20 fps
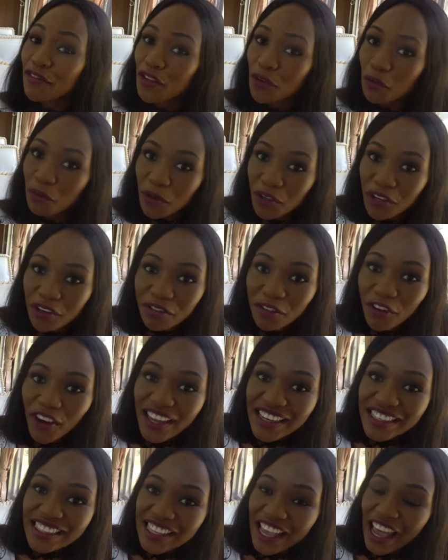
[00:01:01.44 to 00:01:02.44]
you're beautiful
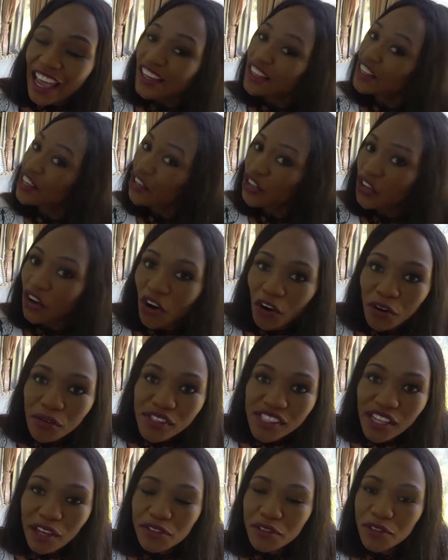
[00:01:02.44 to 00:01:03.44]
inside, you're
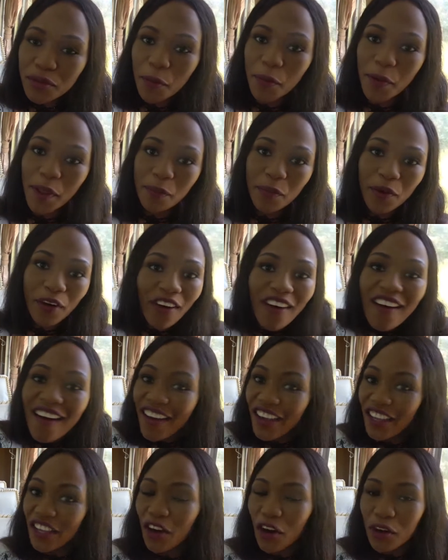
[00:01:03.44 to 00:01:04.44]
awesome to people,
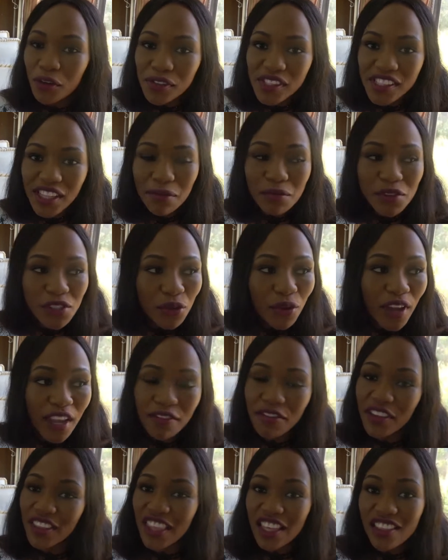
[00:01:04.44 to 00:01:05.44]
you're awesome to
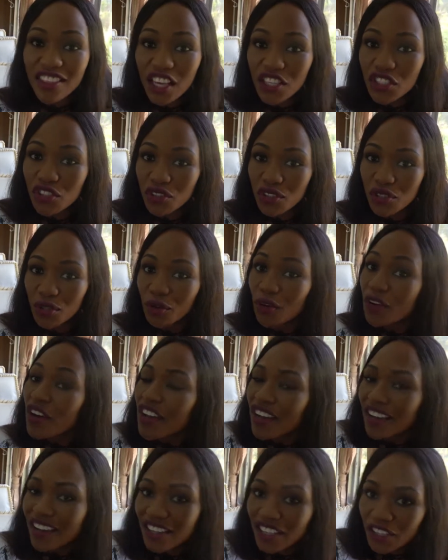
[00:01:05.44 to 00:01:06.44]
everything that you do,
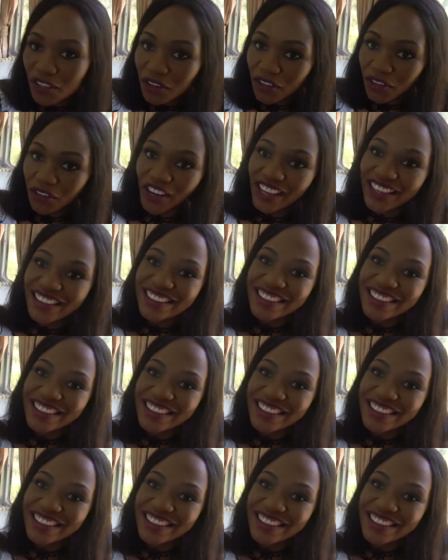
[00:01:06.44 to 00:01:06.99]
you are great.